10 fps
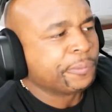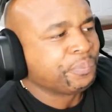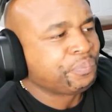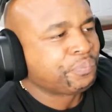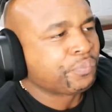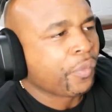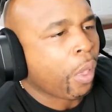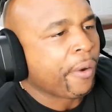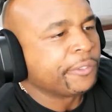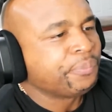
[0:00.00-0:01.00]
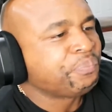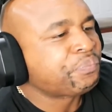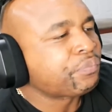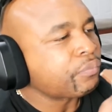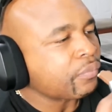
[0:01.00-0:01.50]
This is printed on the
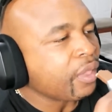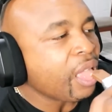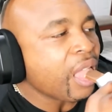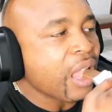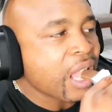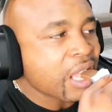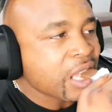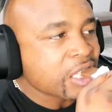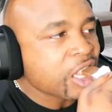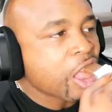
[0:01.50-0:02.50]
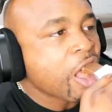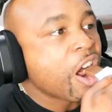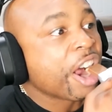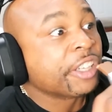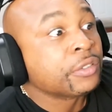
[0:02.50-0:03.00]
back of a Chinese takeout
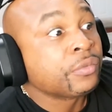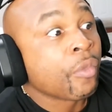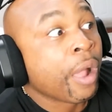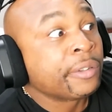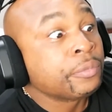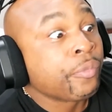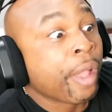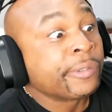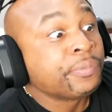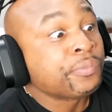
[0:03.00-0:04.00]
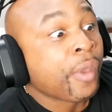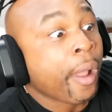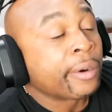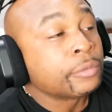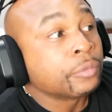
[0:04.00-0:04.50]
menu. You've clearly been
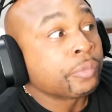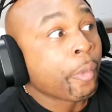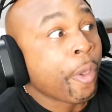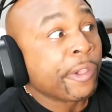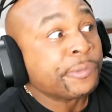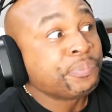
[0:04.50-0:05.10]
scammed, Mom.